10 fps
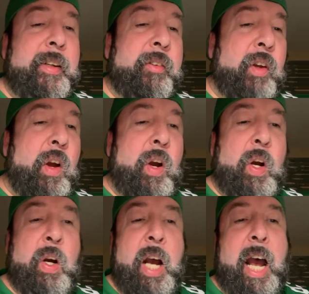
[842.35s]

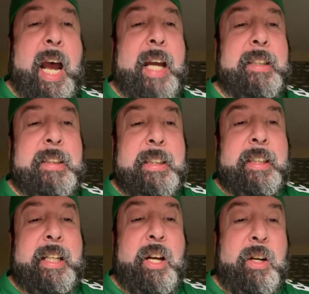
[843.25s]
so I
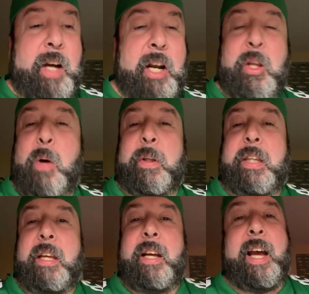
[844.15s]
don't know what
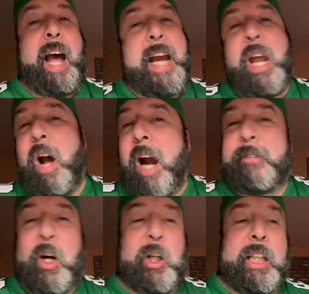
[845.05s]
the I know I've
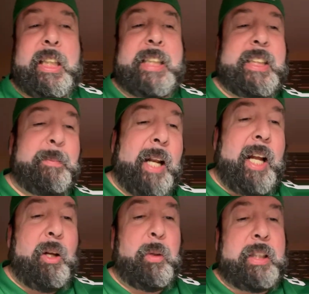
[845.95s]
heard of glizzy, but I
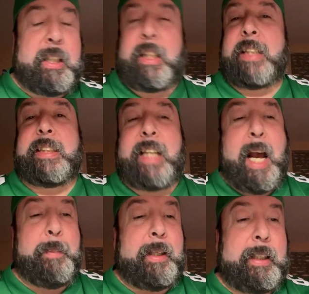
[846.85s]
don't know what the glizzy
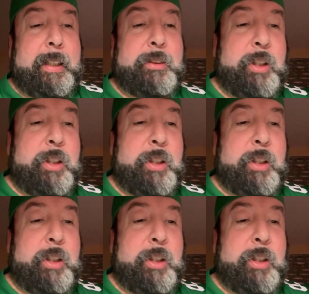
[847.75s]
comment is.